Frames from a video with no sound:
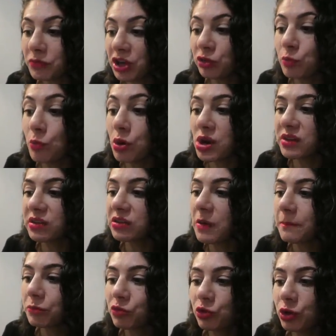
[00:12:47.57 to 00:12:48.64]
It's moist.
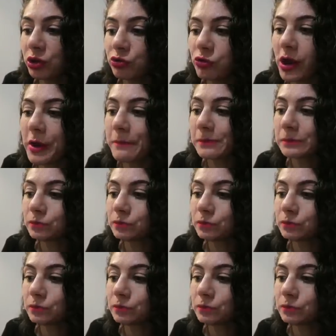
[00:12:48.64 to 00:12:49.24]
It's not dry.